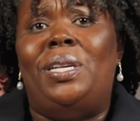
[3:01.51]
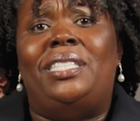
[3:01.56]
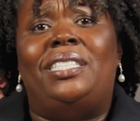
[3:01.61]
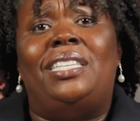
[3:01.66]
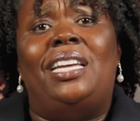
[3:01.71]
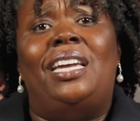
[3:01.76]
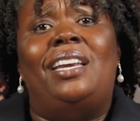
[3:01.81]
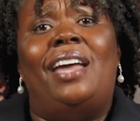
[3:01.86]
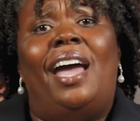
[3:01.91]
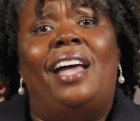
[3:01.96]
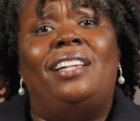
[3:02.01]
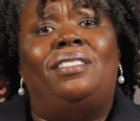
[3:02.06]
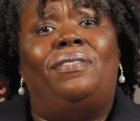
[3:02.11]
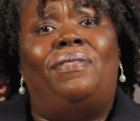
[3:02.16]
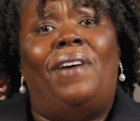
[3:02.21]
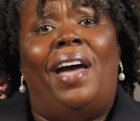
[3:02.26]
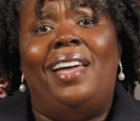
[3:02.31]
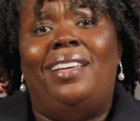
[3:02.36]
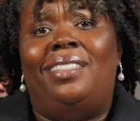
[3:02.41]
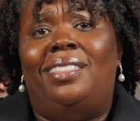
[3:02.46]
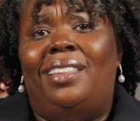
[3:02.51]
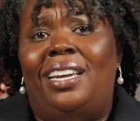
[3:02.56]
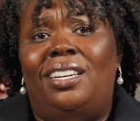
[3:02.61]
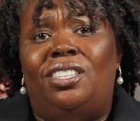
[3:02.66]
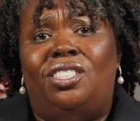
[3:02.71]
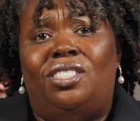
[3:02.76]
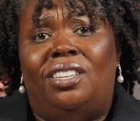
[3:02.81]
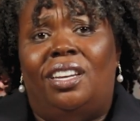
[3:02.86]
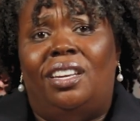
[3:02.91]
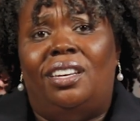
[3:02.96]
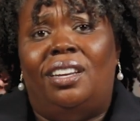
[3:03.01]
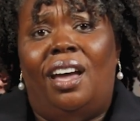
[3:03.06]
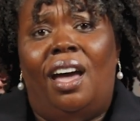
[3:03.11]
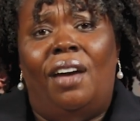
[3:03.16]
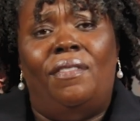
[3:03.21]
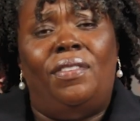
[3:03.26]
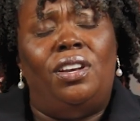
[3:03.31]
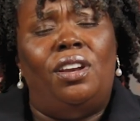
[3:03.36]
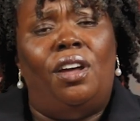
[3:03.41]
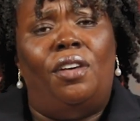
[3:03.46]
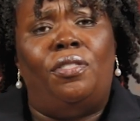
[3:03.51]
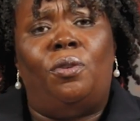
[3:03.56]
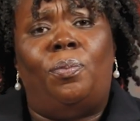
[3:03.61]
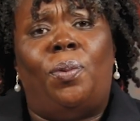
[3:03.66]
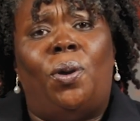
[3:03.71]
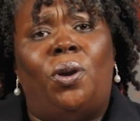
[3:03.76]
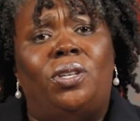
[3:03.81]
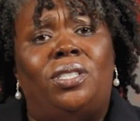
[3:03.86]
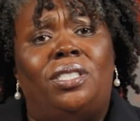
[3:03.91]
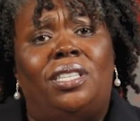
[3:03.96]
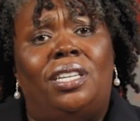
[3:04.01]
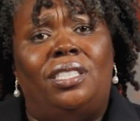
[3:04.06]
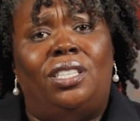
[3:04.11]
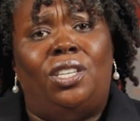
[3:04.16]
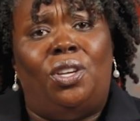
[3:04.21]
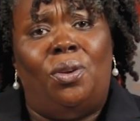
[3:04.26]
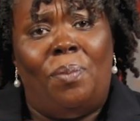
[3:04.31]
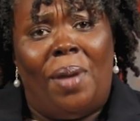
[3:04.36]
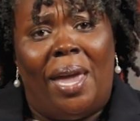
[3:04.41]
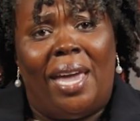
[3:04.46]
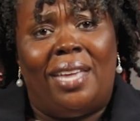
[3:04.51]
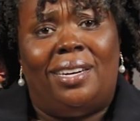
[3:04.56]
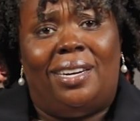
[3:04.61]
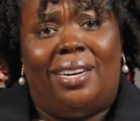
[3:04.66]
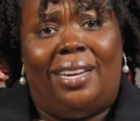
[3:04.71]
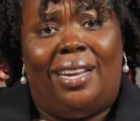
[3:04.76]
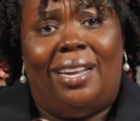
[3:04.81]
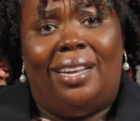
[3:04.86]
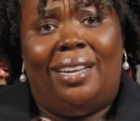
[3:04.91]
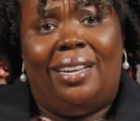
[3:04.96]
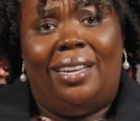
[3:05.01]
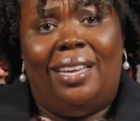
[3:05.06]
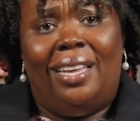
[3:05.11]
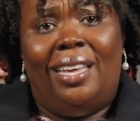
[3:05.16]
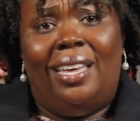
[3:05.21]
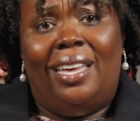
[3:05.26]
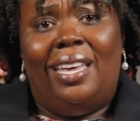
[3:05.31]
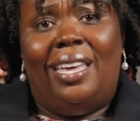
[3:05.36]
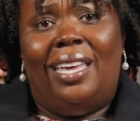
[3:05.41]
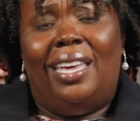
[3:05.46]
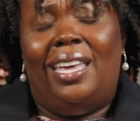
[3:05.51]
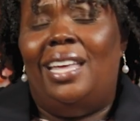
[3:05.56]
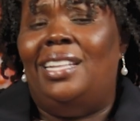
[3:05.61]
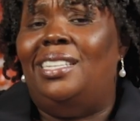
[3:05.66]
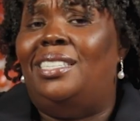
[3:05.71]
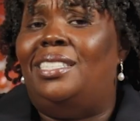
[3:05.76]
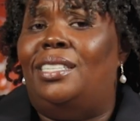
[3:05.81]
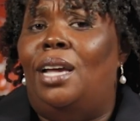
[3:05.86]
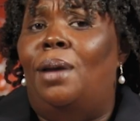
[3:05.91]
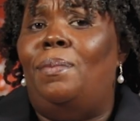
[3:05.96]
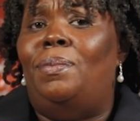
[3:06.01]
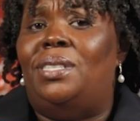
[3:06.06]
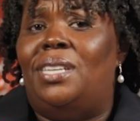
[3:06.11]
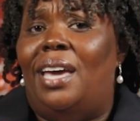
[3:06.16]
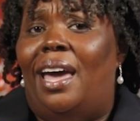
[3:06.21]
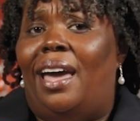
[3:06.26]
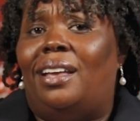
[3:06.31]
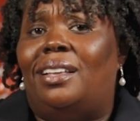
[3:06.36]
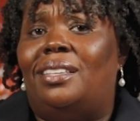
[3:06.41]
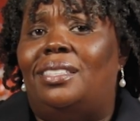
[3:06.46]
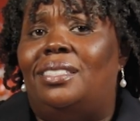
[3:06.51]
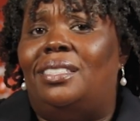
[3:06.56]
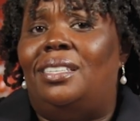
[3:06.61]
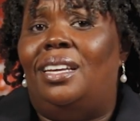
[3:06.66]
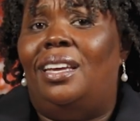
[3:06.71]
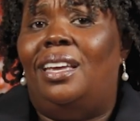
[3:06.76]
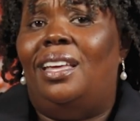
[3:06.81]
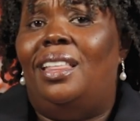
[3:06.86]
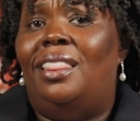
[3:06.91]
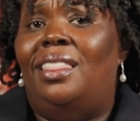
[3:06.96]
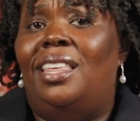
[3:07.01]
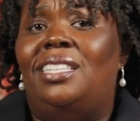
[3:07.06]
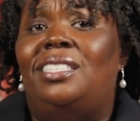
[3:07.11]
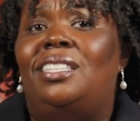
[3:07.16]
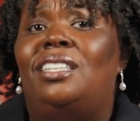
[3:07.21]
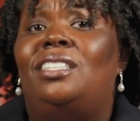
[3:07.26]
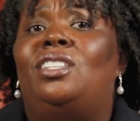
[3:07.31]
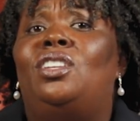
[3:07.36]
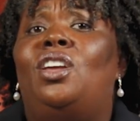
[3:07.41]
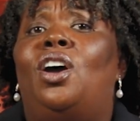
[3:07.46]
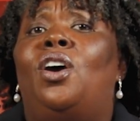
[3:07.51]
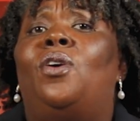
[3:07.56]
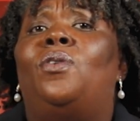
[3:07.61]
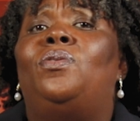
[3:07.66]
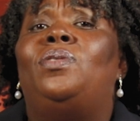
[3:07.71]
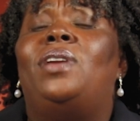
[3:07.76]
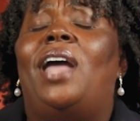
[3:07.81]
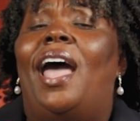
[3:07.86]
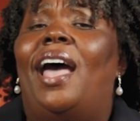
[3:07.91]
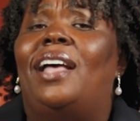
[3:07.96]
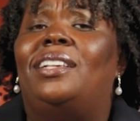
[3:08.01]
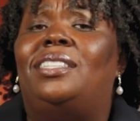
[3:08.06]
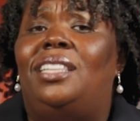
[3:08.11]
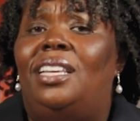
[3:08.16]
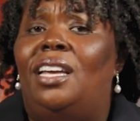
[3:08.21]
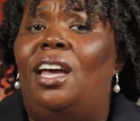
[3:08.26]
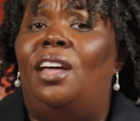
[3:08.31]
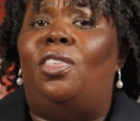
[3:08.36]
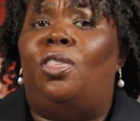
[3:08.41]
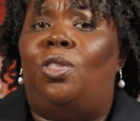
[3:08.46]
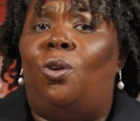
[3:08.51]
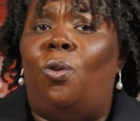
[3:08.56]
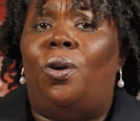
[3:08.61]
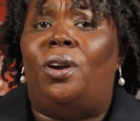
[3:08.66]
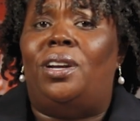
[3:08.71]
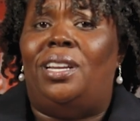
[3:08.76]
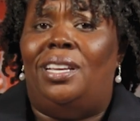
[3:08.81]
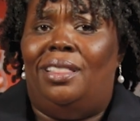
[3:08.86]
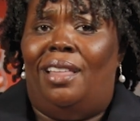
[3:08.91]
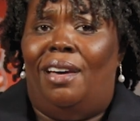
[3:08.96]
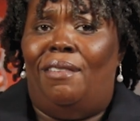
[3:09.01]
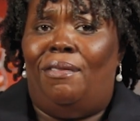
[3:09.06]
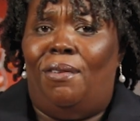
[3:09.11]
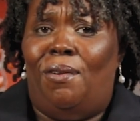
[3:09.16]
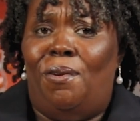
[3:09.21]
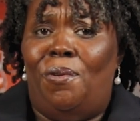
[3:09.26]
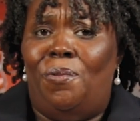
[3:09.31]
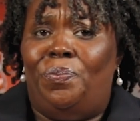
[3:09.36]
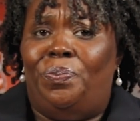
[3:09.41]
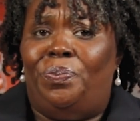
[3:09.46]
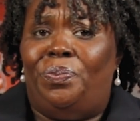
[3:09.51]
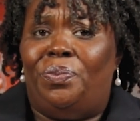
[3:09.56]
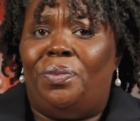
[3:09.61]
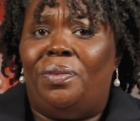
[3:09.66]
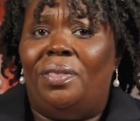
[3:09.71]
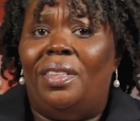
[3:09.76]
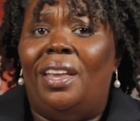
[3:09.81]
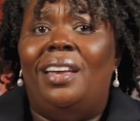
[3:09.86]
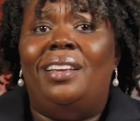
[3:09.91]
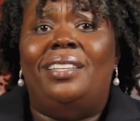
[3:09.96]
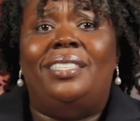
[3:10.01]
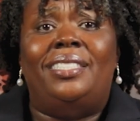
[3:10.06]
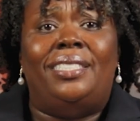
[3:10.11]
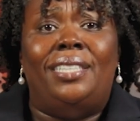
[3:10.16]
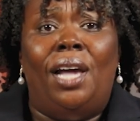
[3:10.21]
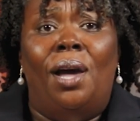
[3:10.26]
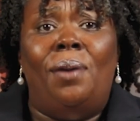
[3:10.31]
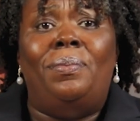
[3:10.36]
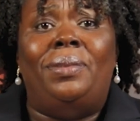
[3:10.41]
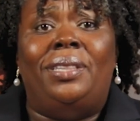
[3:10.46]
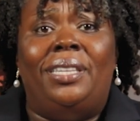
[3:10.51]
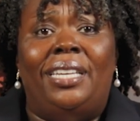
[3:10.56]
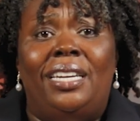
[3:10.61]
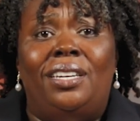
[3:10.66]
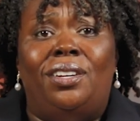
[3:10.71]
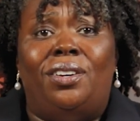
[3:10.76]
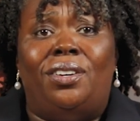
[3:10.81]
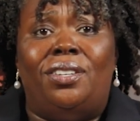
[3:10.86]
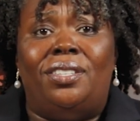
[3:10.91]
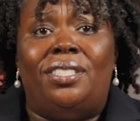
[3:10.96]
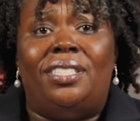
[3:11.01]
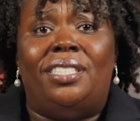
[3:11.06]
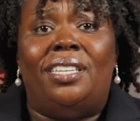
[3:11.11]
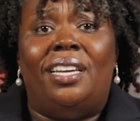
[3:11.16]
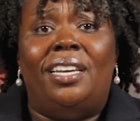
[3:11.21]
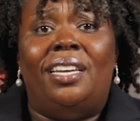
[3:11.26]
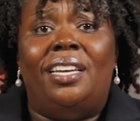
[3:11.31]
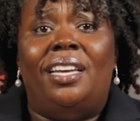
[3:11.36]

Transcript: seen as a violation of another person's humanity. In some texts, this is known as the authority level. Some leaders,